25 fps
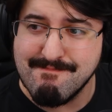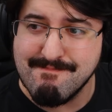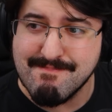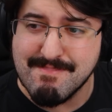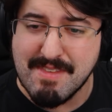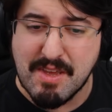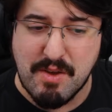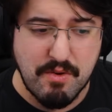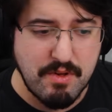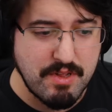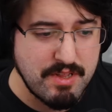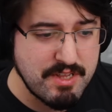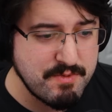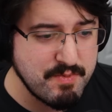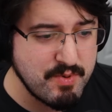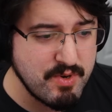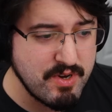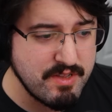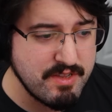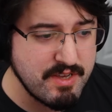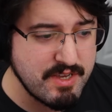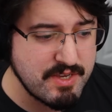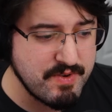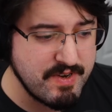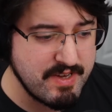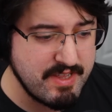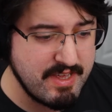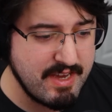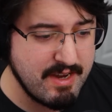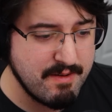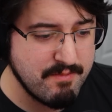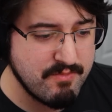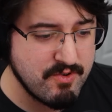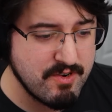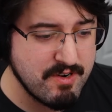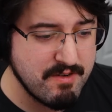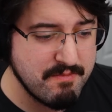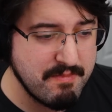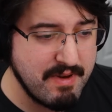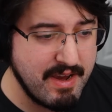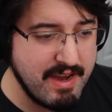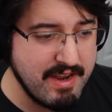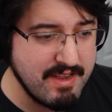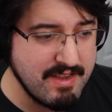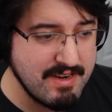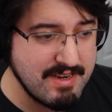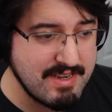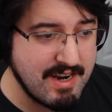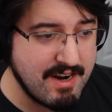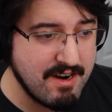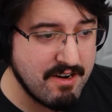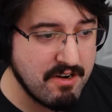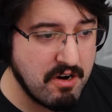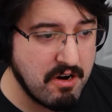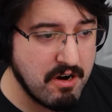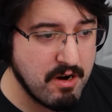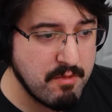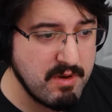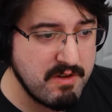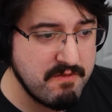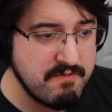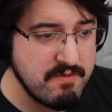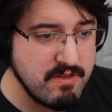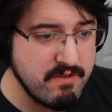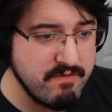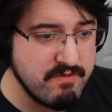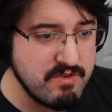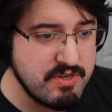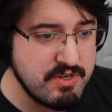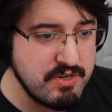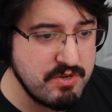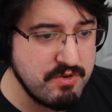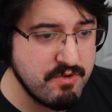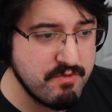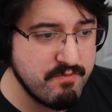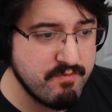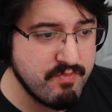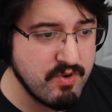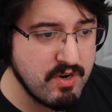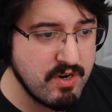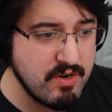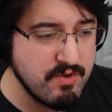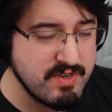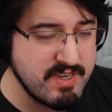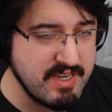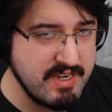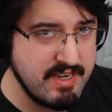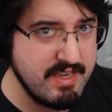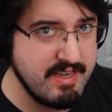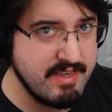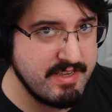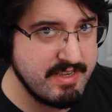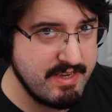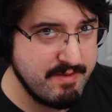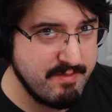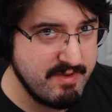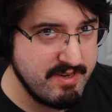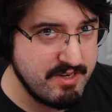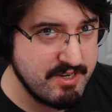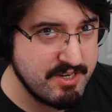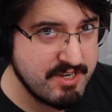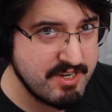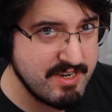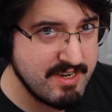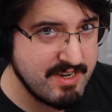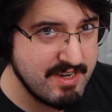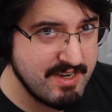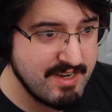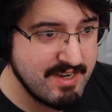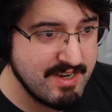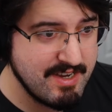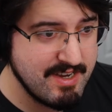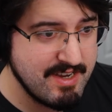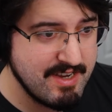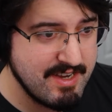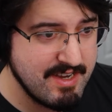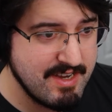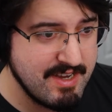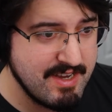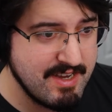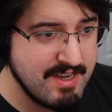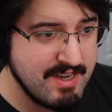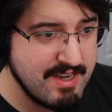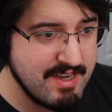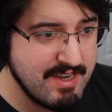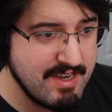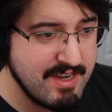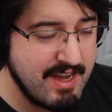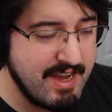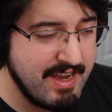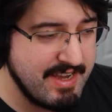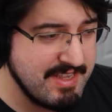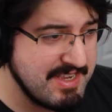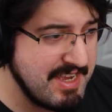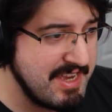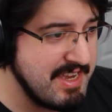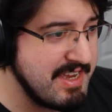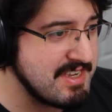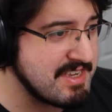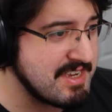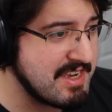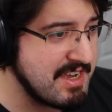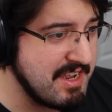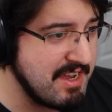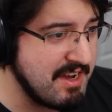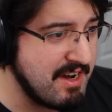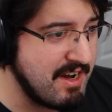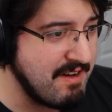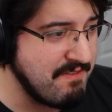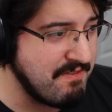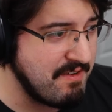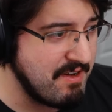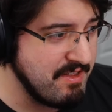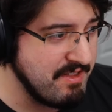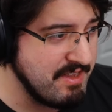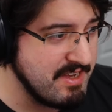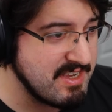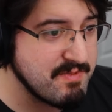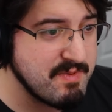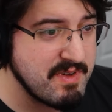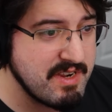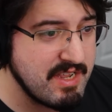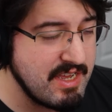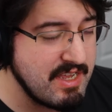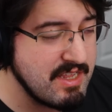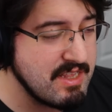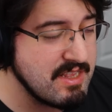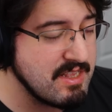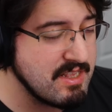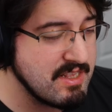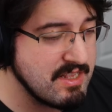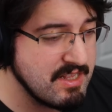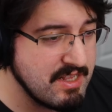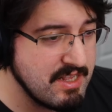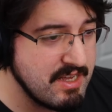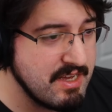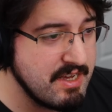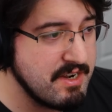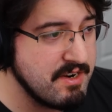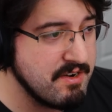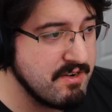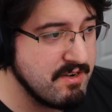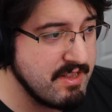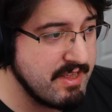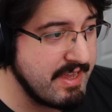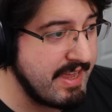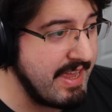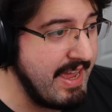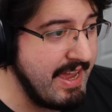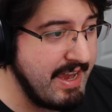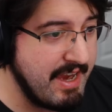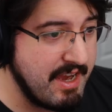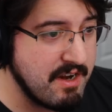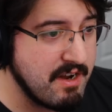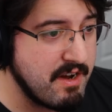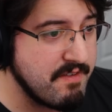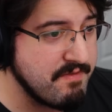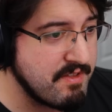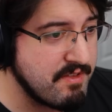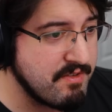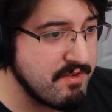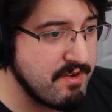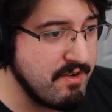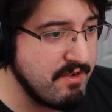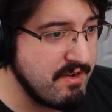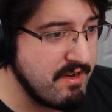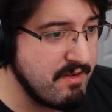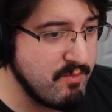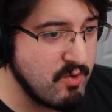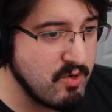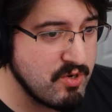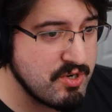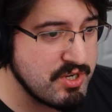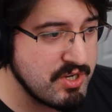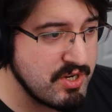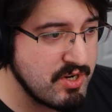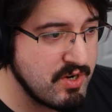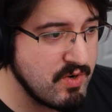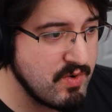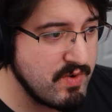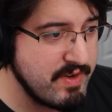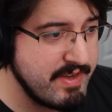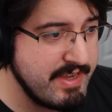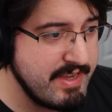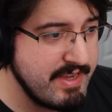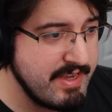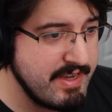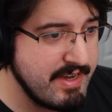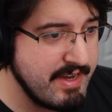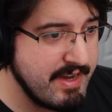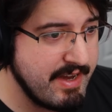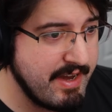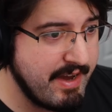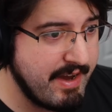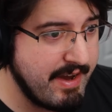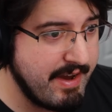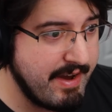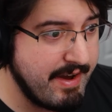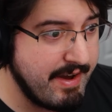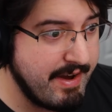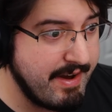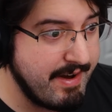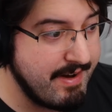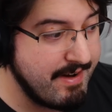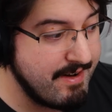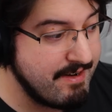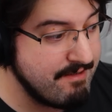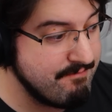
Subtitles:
let's put it this way. The Emperor made an entire army full of dude bros in his image. I'd say he's getting off on this, but he literally can't get off the throne anymore. So, yeah.